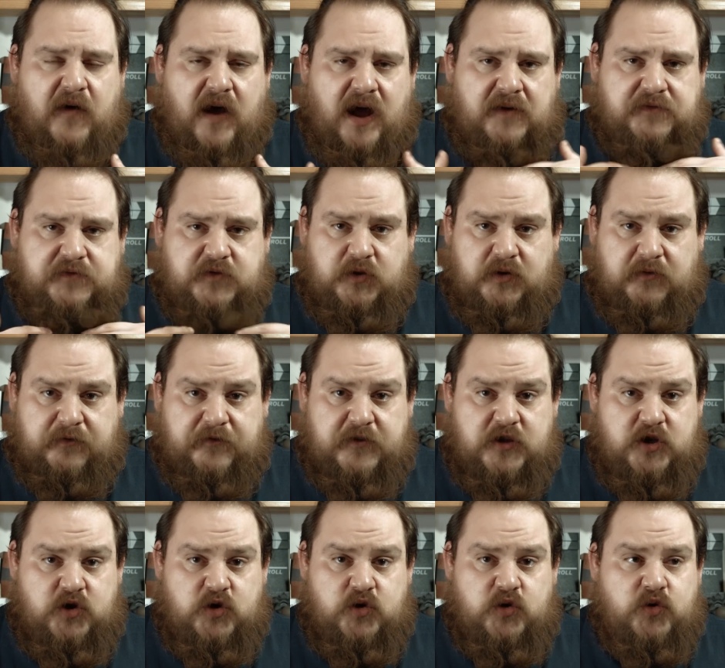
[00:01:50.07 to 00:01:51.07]
after a
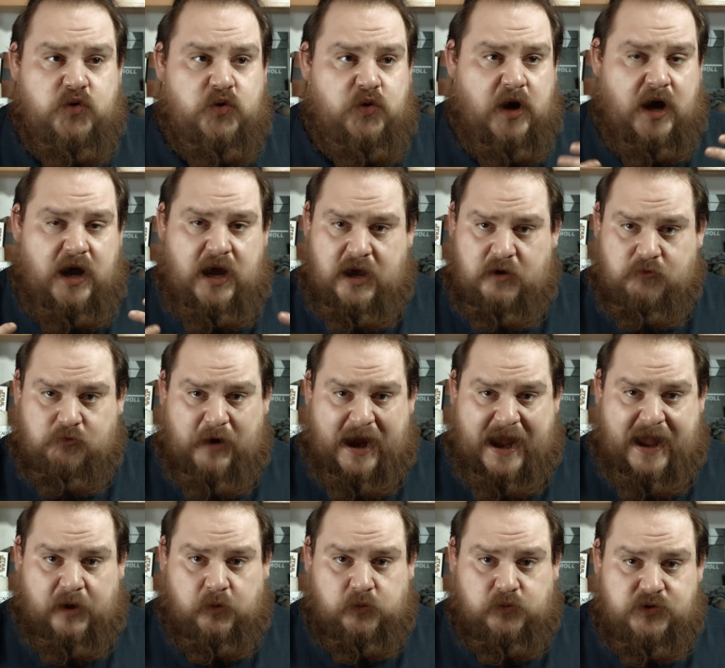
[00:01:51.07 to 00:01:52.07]
few
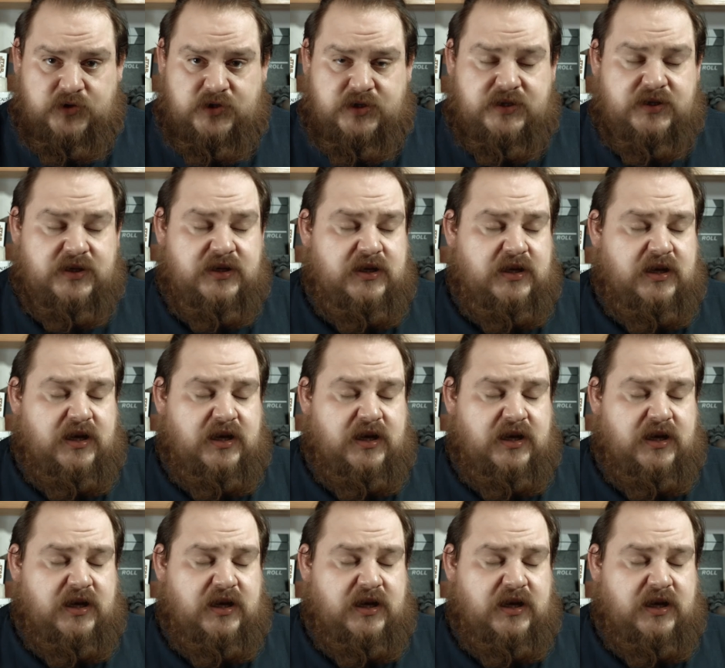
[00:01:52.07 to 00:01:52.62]
rounds,